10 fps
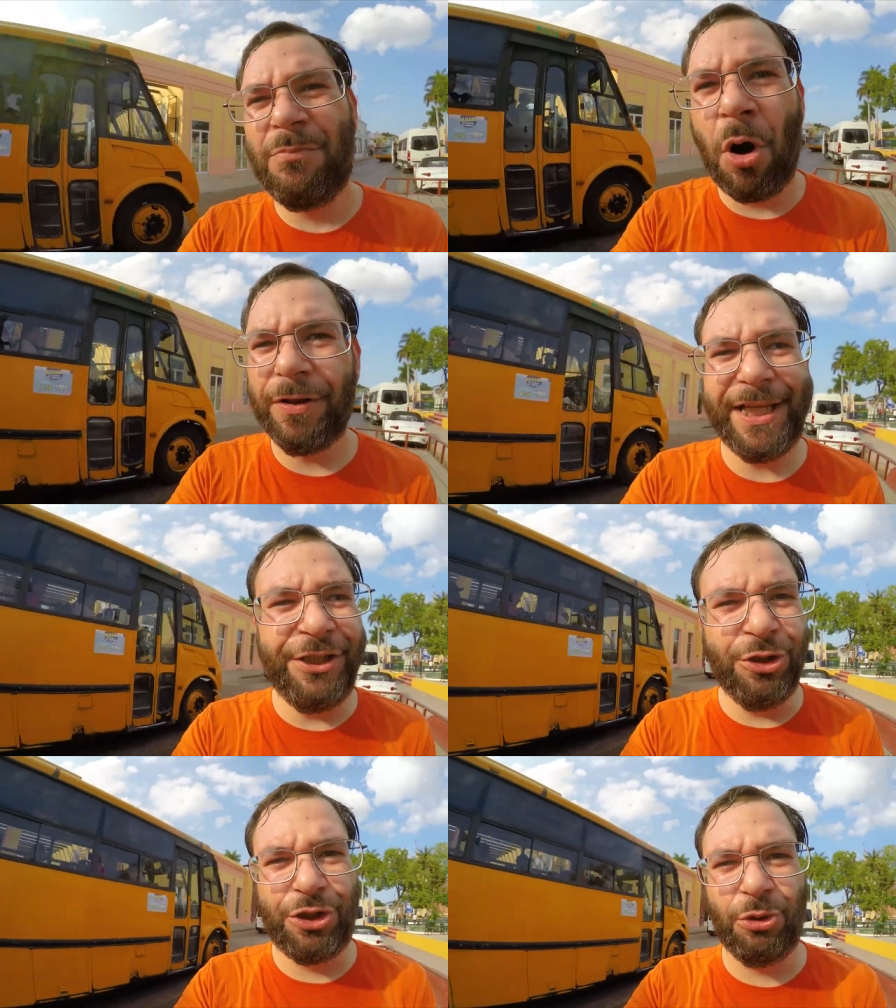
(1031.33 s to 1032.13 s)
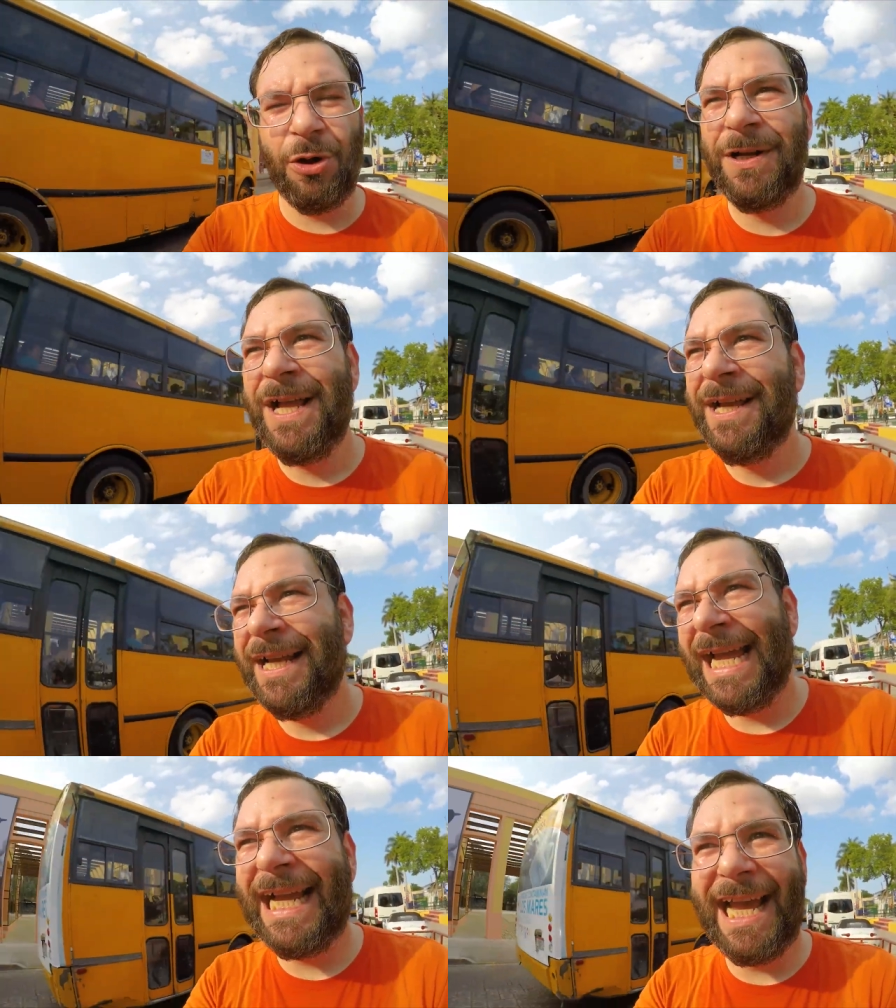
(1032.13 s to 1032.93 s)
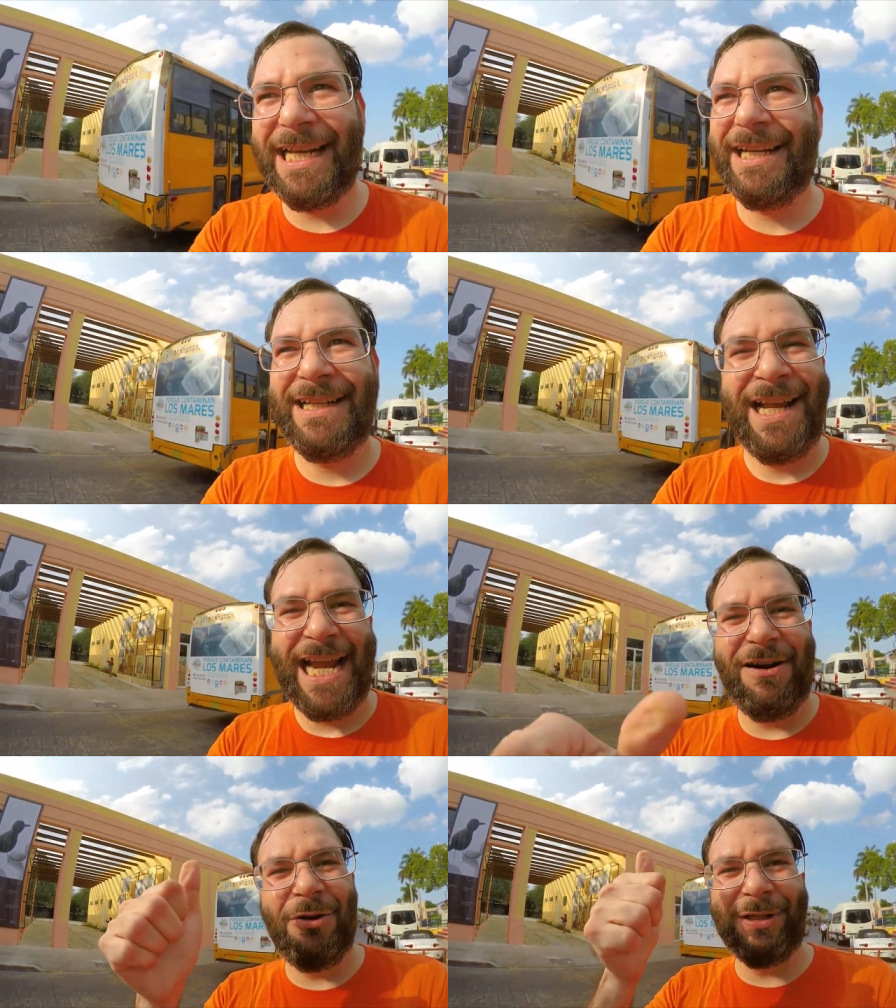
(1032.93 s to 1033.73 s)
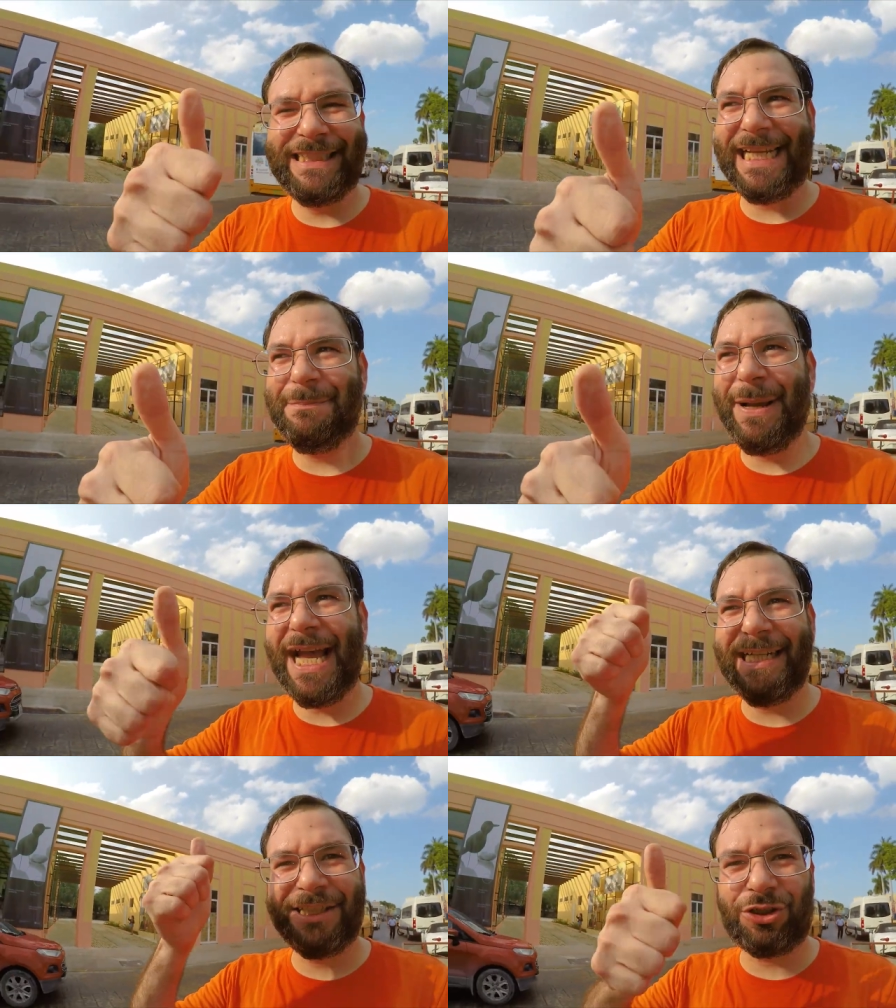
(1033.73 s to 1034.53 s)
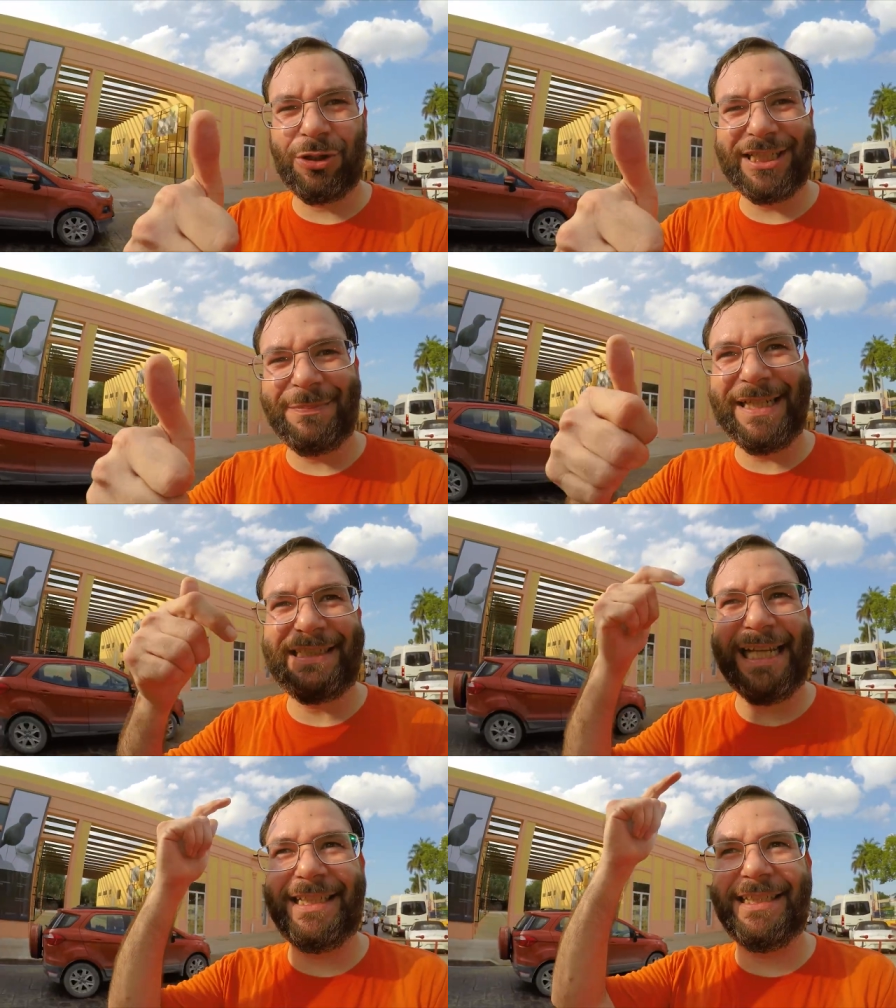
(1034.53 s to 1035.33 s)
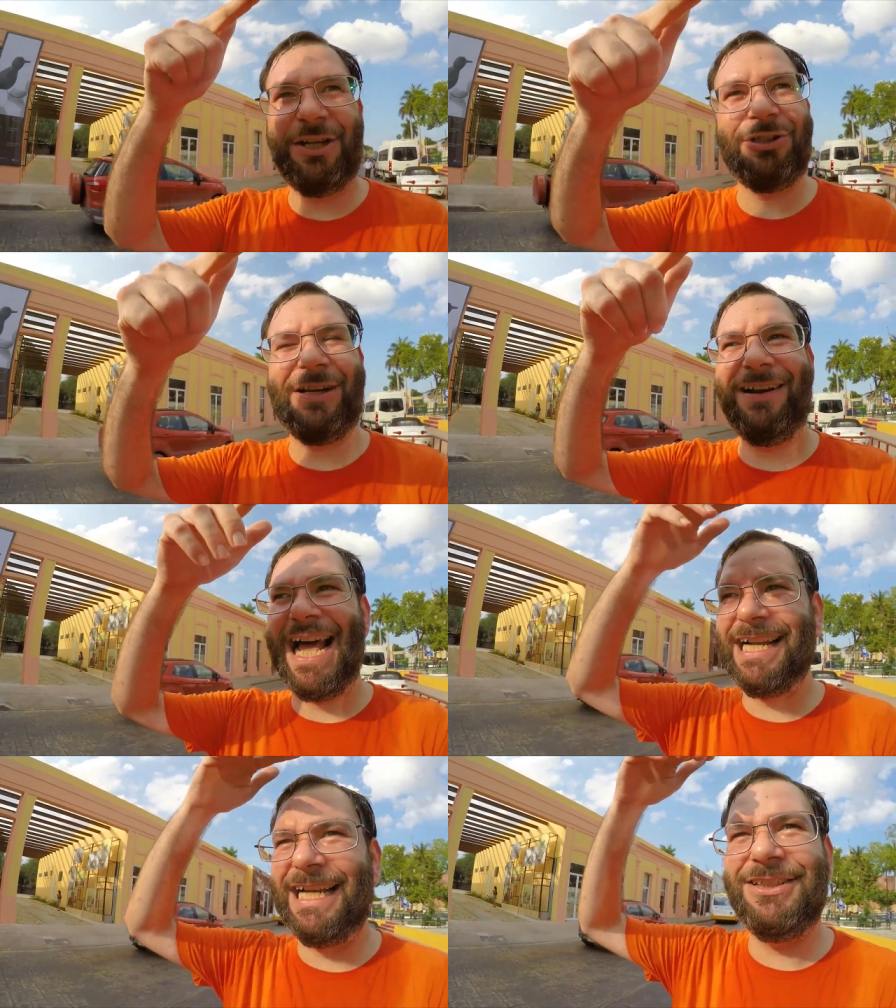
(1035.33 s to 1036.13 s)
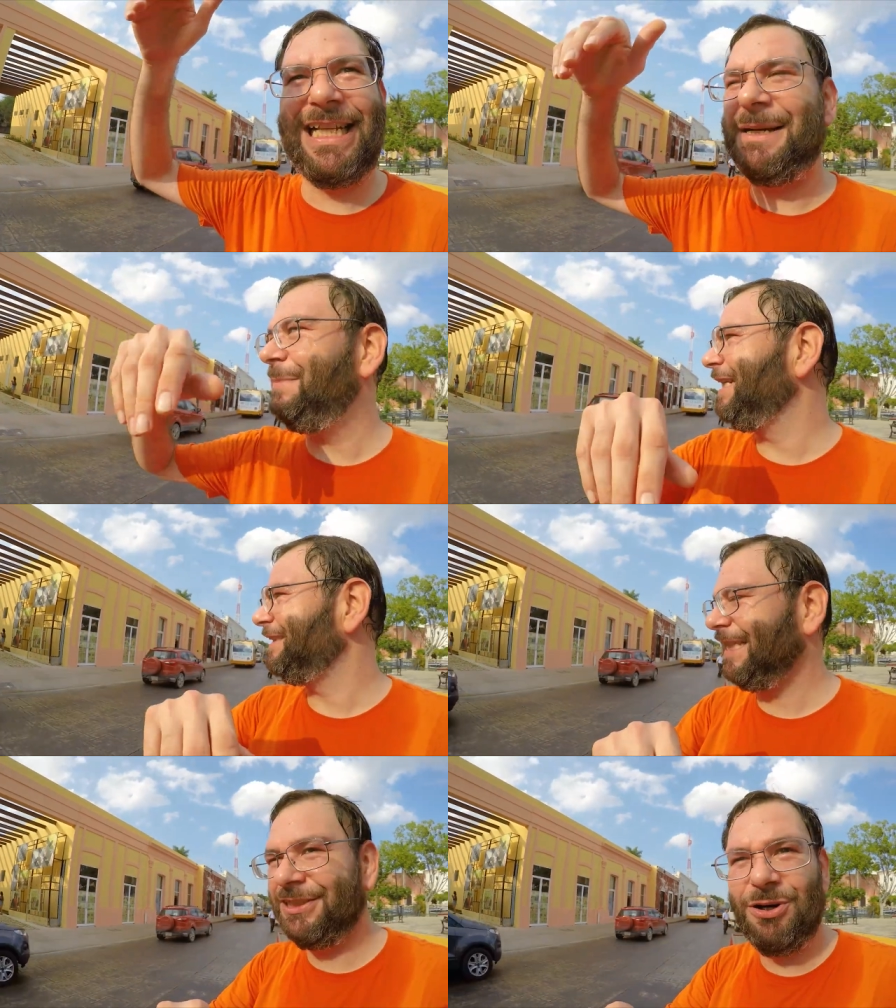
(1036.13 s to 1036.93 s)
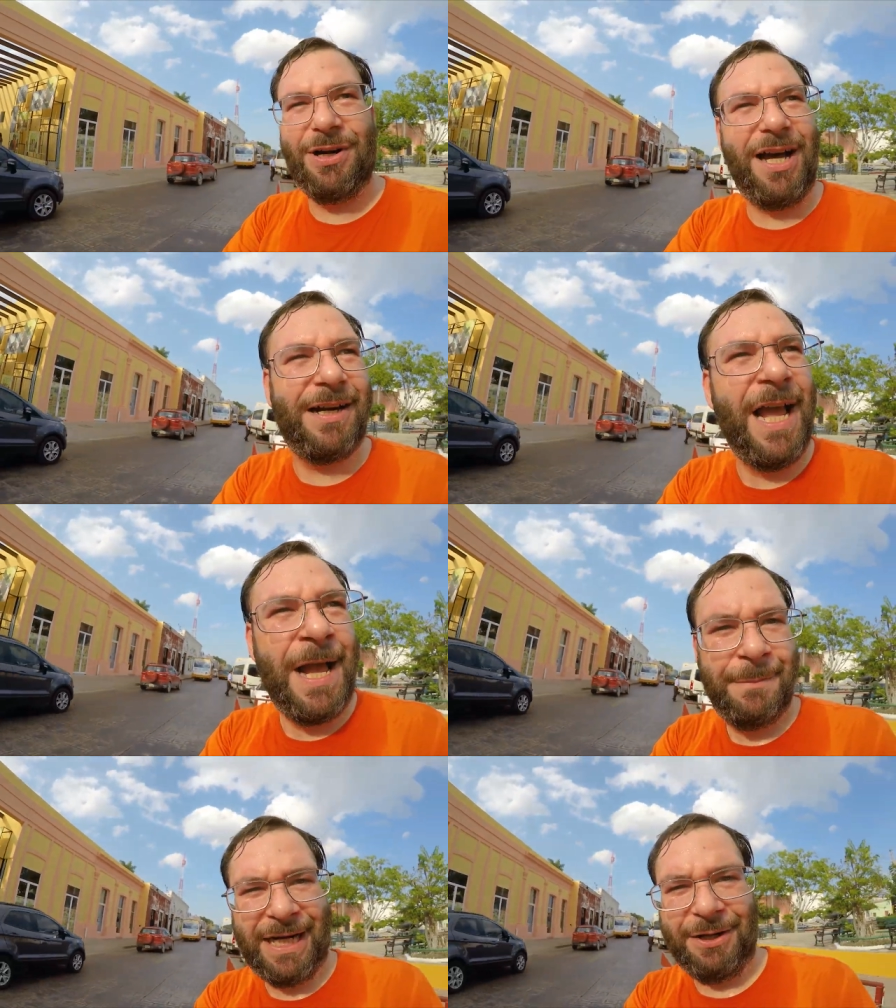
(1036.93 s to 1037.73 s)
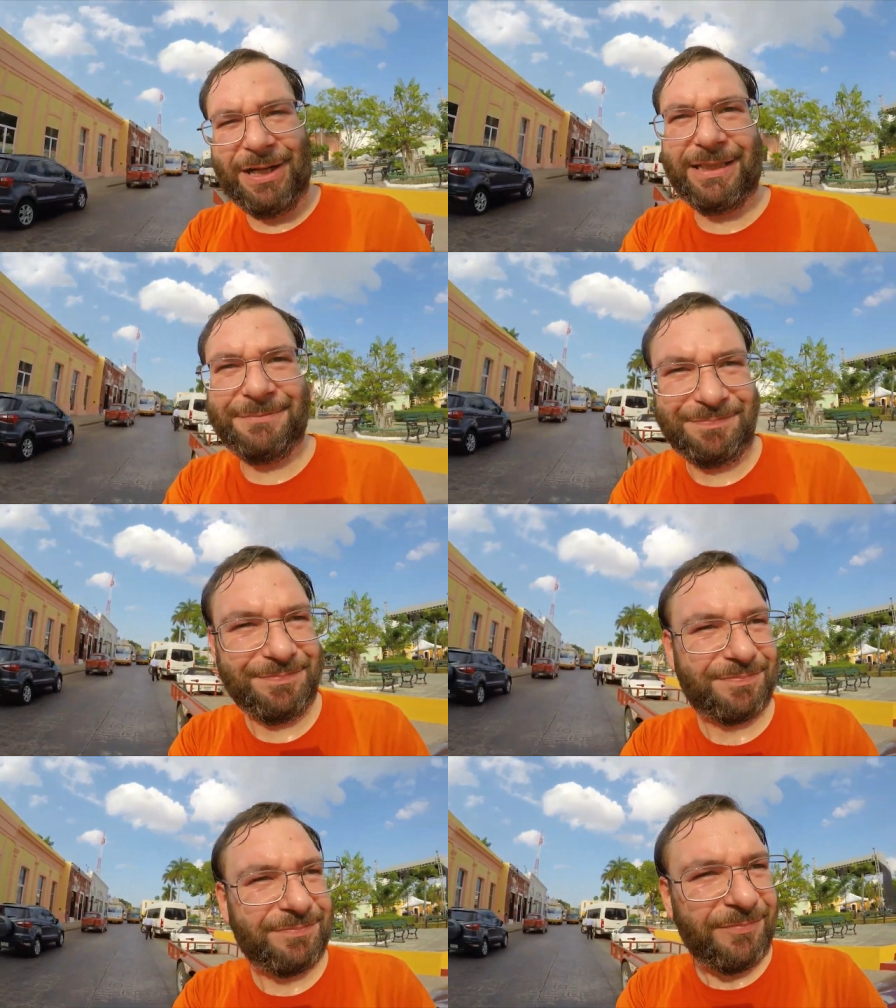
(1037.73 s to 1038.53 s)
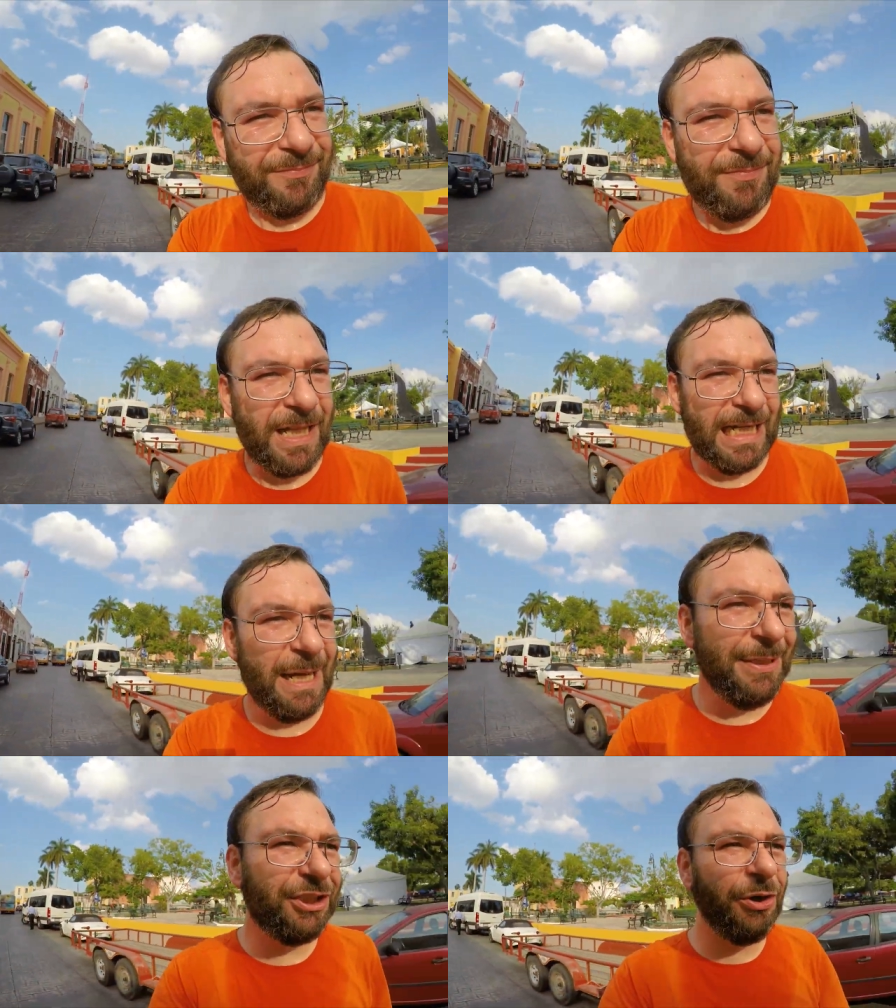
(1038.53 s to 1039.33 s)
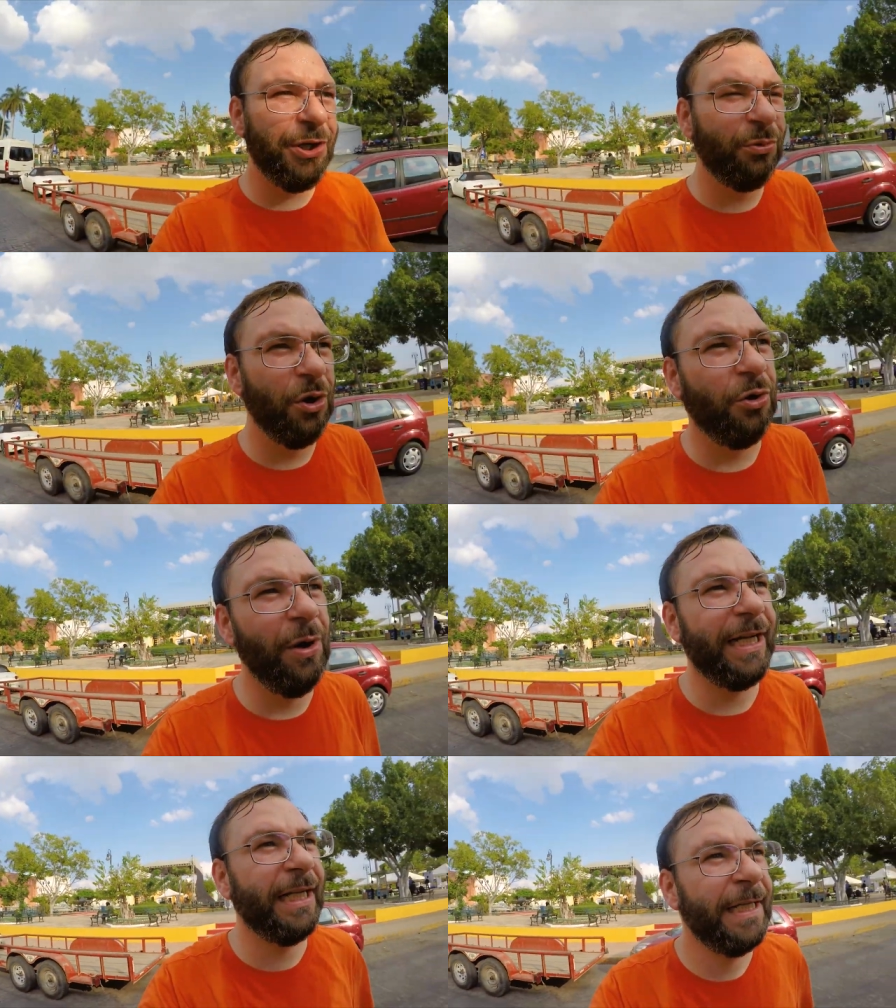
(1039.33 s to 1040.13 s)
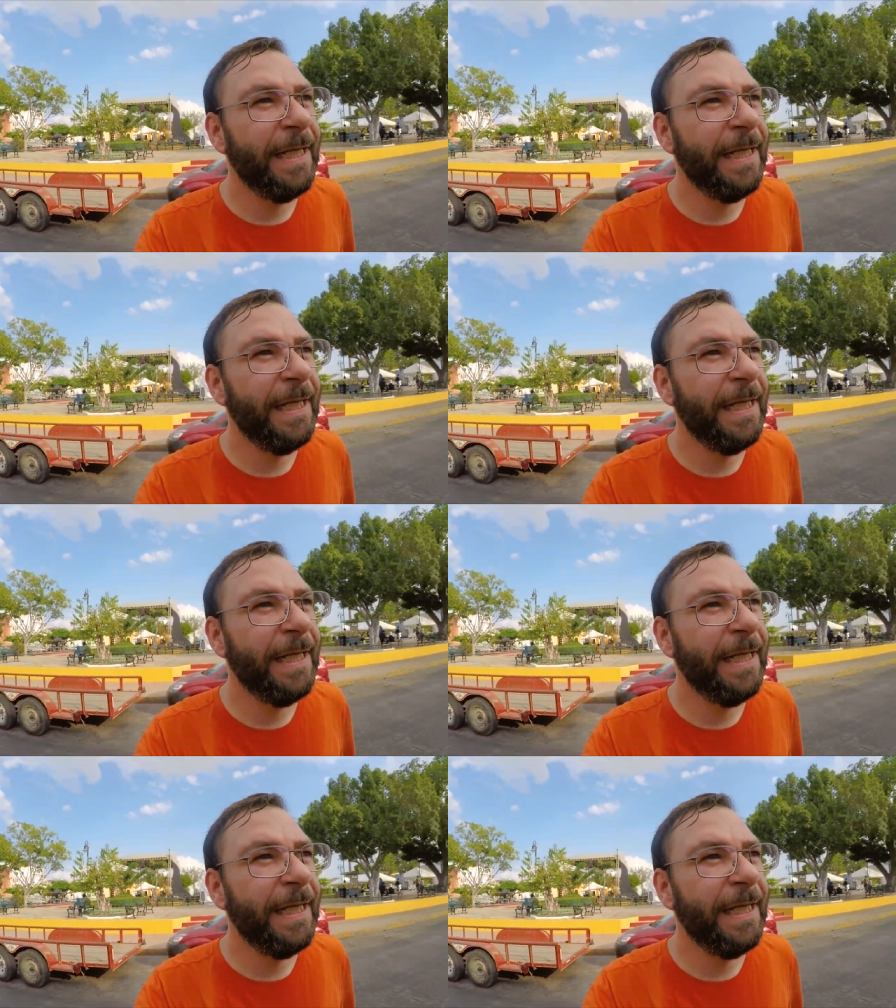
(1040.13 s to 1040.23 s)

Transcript: More than usual. Again, everyone's getting paid, it's Christmas, it's Noche Blanca, there's like a million things going on. But anyways, let me show you real quick.